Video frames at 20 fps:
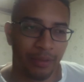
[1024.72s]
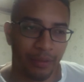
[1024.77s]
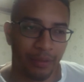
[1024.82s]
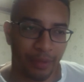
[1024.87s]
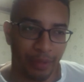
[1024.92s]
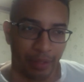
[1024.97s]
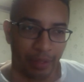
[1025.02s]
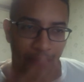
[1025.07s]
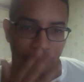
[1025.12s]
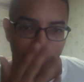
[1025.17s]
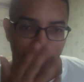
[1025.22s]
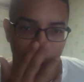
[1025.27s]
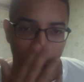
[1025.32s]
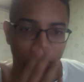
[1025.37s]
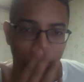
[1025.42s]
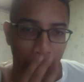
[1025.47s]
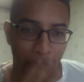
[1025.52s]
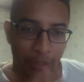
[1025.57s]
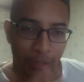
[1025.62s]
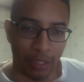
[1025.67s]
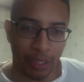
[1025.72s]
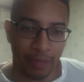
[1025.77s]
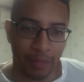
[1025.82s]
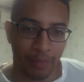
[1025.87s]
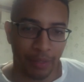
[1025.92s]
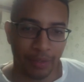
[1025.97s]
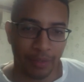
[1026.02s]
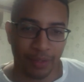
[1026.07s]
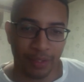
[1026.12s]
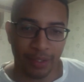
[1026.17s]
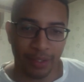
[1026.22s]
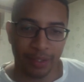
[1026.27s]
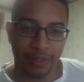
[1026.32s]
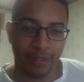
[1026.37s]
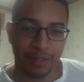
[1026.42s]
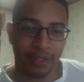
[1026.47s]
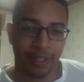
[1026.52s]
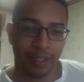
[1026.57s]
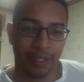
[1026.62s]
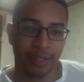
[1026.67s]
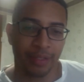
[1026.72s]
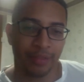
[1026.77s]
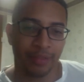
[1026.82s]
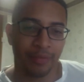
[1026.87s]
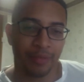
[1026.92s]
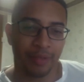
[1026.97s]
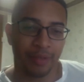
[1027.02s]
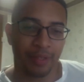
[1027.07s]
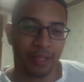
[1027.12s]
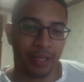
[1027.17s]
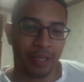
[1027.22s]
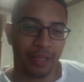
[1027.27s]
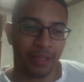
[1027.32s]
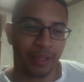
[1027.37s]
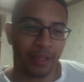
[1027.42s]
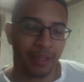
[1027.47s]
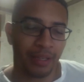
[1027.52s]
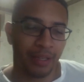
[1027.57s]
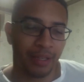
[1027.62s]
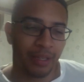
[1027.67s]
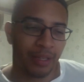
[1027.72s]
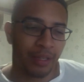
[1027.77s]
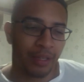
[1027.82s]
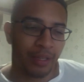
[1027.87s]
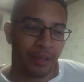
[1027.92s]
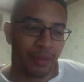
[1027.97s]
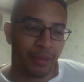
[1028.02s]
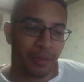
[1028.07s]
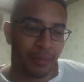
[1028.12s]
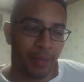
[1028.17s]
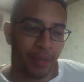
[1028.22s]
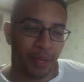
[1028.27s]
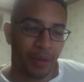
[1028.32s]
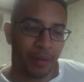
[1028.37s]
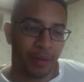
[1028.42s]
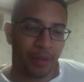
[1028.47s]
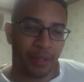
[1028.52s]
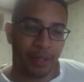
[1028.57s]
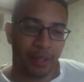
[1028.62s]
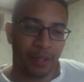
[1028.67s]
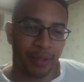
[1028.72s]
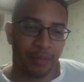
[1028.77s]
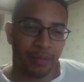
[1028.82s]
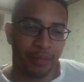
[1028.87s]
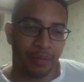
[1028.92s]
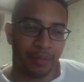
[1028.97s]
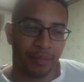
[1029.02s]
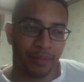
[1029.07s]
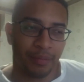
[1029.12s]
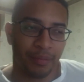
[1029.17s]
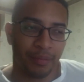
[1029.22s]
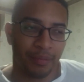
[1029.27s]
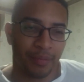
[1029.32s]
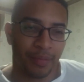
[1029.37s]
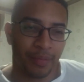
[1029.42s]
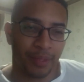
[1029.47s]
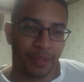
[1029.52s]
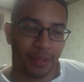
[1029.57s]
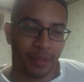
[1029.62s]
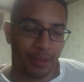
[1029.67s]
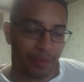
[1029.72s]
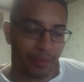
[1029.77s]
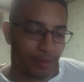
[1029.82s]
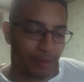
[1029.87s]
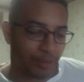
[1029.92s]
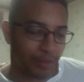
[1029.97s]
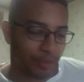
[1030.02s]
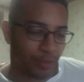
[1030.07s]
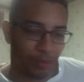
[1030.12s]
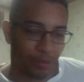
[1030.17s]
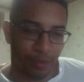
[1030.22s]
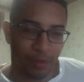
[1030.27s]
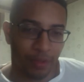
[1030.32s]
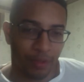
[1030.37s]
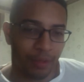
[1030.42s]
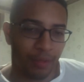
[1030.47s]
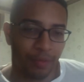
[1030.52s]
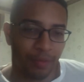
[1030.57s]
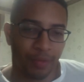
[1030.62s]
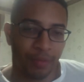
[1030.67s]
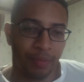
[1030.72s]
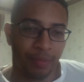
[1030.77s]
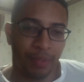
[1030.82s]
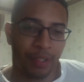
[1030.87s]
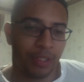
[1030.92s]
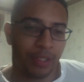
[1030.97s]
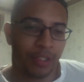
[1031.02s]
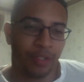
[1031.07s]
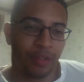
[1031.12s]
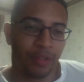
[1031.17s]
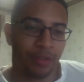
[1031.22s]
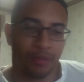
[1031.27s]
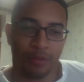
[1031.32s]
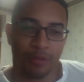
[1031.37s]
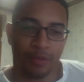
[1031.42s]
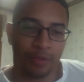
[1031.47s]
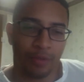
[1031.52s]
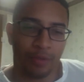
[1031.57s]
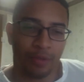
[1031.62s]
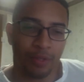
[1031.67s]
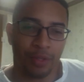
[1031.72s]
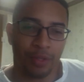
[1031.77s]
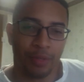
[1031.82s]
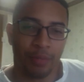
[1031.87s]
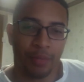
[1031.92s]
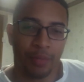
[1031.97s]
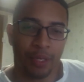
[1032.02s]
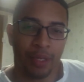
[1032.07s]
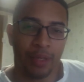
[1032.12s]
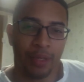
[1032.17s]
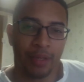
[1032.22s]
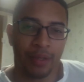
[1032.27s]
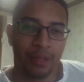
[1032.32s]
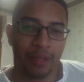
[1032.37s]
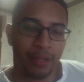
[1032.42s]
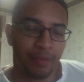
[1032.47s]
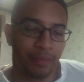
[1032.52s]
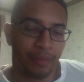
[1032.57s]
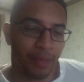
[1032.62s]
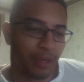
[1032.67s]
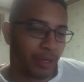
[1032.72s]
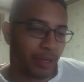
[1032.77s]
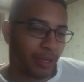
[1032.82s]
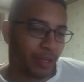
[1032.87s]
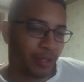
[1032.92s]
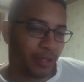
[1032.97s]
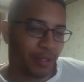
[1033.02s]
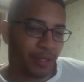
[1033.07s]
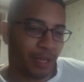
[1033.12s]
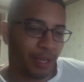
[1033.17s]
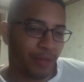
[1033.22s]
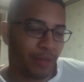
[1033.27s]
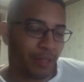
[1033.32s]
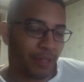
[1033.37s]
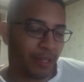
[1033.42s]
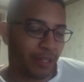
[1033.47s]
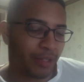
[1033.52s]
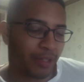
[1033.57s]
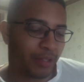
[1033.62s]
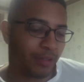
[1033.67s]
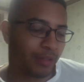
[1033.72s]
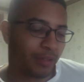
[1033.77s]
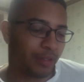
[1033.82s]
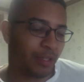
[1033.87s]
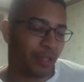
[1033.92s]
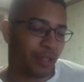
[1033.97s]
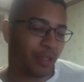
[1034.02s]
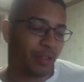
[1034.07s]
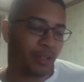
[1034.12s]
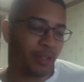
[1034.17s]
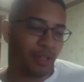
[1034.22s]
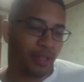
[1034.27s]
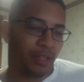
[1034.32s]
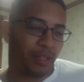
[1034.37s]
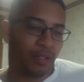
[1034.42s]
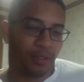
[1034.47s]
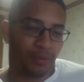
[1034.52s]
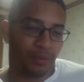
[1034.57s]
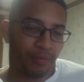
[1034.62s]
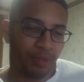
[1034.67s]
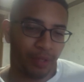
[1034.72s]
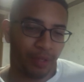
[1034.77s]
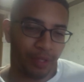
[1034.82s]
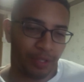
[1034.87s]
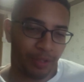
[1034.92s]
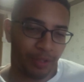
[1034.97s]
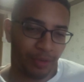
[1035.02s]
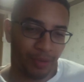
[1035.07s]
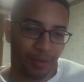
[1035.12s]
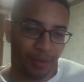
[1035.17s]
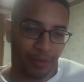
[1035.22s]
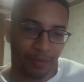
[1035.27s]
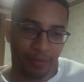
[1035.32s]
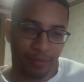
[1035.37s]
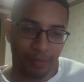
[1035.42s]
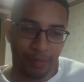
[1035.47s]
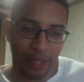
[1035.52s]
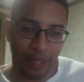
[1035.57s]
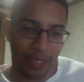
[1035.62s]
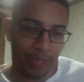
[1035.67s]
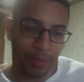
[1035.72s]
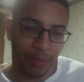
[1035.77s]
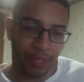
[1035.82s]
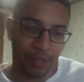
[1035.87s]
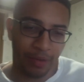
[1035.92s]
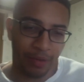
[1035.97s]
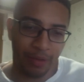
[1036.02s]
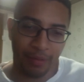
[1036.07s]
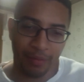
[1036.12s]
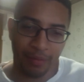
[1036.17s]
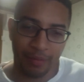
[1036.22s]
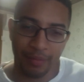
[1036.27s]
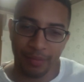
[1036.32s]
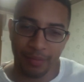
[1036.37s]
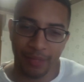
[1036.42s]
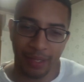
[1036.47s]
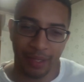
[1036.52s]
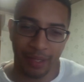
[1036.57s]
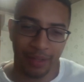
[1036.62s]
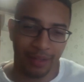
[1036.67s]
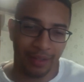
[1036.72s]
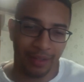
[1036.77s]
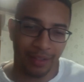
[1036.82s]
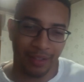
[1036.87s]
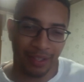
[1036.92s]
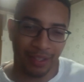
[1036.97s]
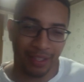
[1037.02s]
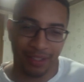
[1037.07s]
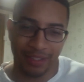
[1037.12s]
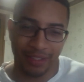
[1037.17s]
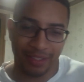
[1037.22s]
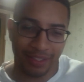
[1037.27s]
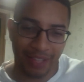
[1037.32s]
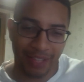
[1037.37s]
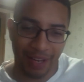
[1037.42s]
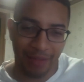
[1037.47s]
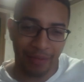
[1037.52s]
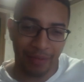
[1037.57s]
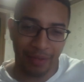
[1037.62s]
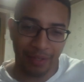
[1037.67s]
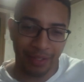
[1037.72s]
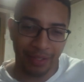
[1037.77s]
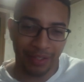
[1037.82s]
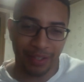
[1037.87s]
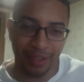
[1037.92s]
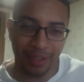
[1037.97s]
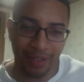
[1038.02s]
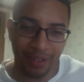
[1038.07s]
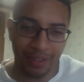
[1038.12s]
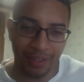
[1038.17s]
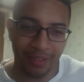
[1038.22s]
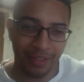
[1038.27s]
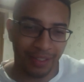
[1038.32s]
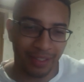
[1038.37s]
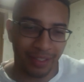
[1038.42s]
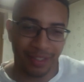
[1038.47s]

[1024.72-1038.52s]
and leave for a long time. Most of these kids were like barely. They were shorter than shorter than me. Like my cousin, I have a cousin who's like really short, mini me, and he just got really tall. He